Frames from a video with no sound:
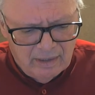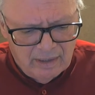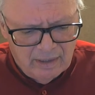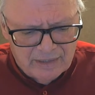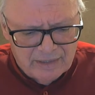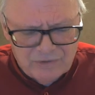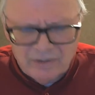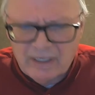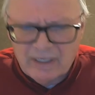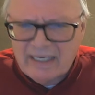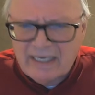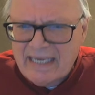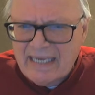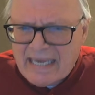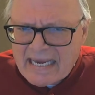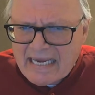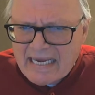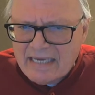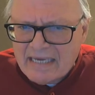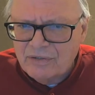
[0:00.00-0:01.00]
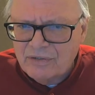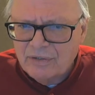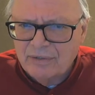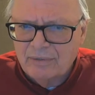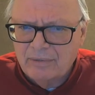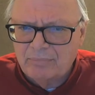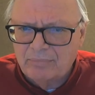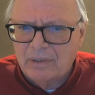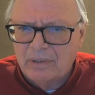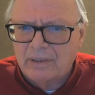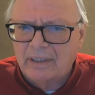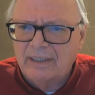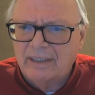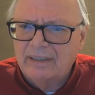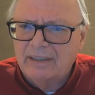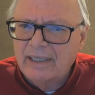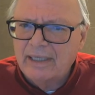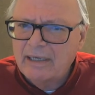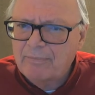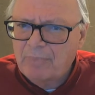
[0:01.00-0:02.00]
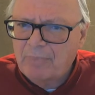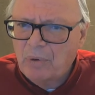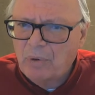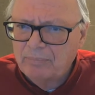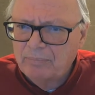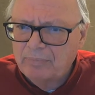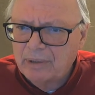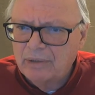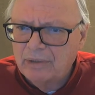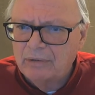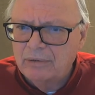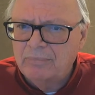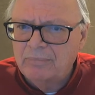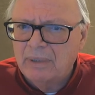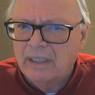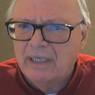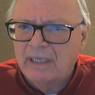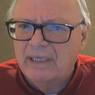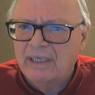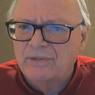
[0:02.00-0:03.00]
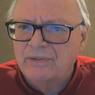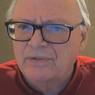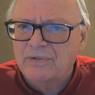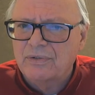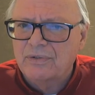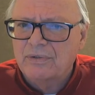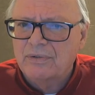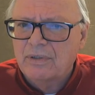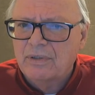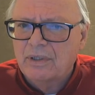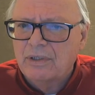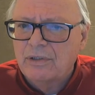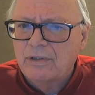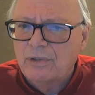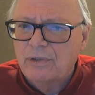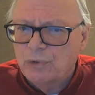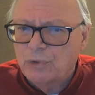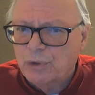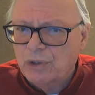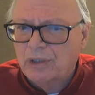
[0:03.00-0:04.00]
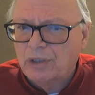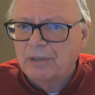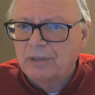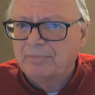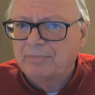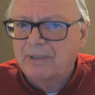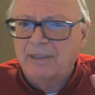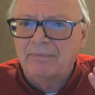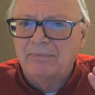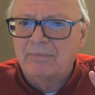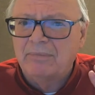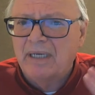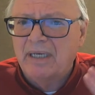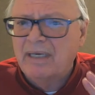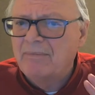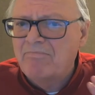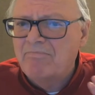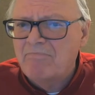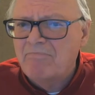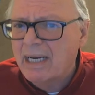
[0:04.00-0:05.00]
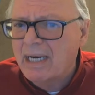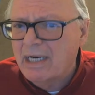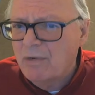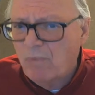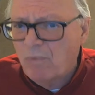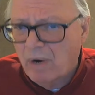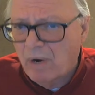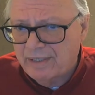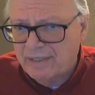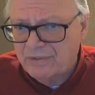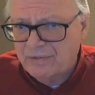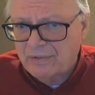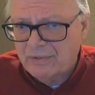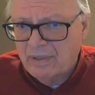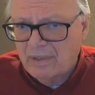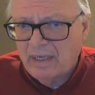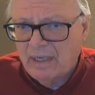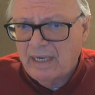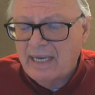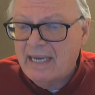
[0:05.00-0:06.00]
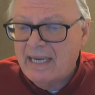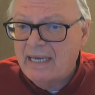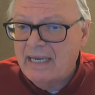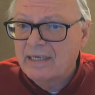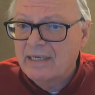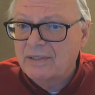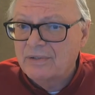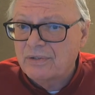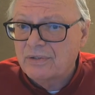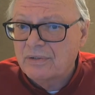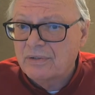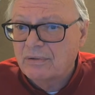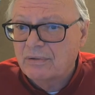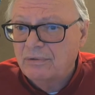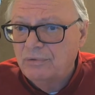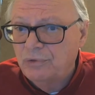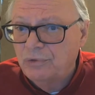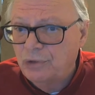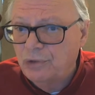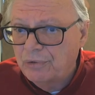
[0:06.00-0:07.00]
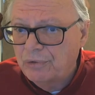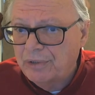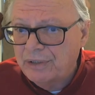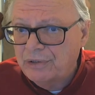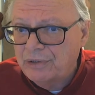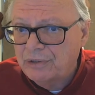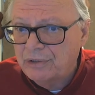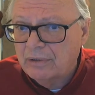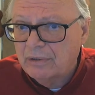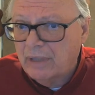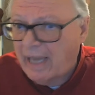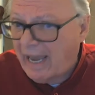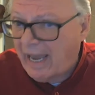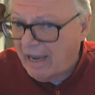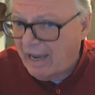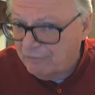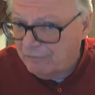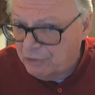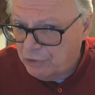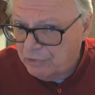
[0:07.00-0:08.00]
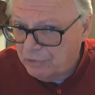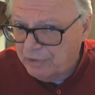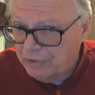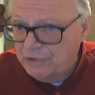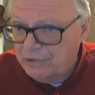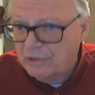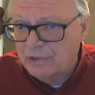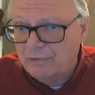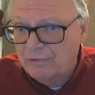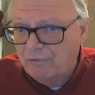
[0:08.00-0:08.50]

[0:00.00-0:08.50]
That's a key to the book, and Leopold Bloom is usurped in, in many ways. He is Jewish, half Jewish, his